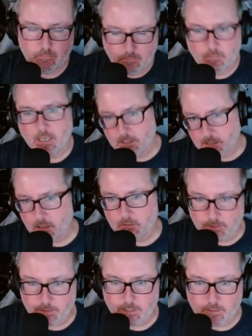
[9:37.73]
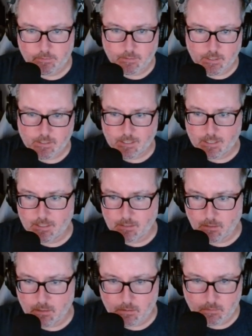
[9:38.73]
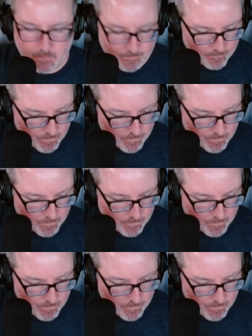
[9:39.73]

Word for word: That is helpful then. This is low.